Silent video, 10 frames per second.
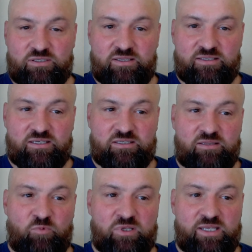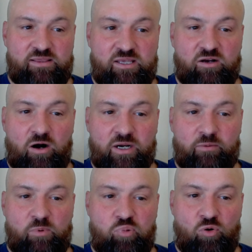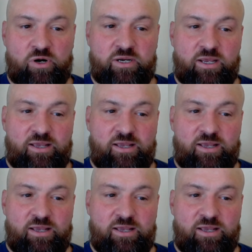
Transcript: This is really the audit report